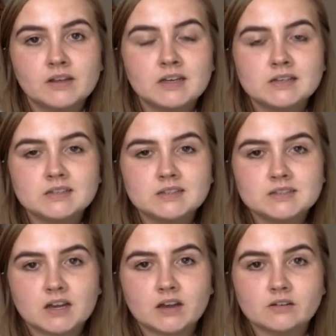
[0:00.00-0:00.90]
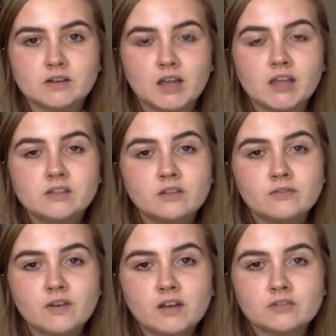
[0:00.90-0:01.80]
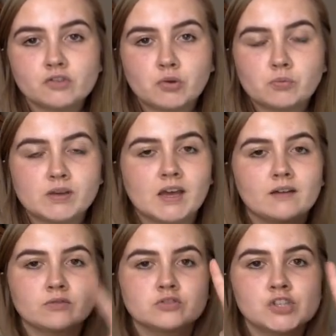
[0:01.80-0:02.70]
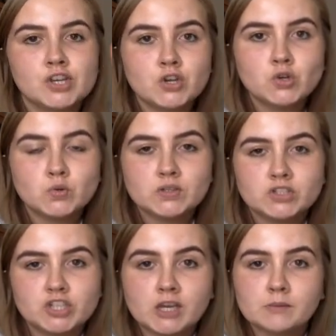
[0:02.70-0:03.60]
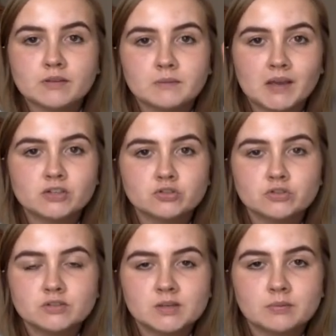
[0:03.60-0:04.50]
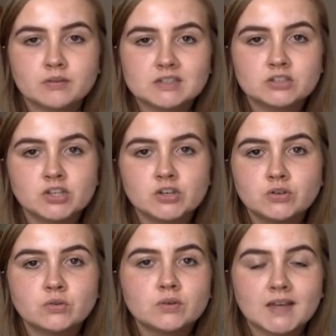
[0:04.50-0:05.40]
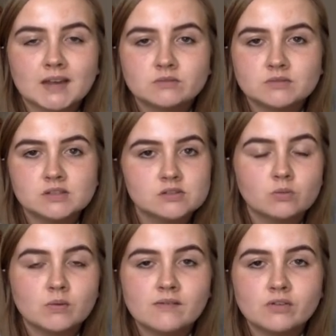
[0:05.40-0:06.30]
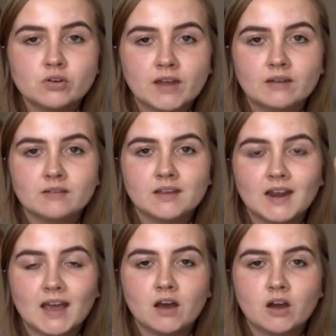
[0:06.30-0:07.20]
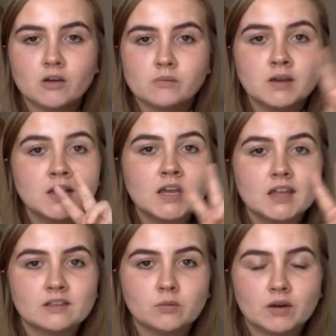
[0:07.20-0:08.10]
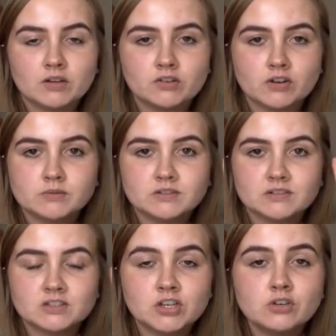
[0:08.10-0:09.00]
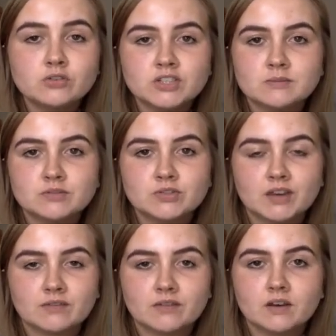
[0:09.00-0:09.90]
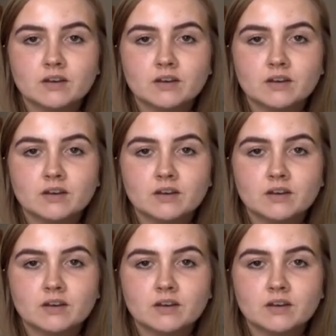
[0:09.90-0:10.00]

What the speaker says: So in the first group we have 2 sheep, so make sure you separate 2 counters or whatever you're counting at home into one group. So there are 2 sheep together.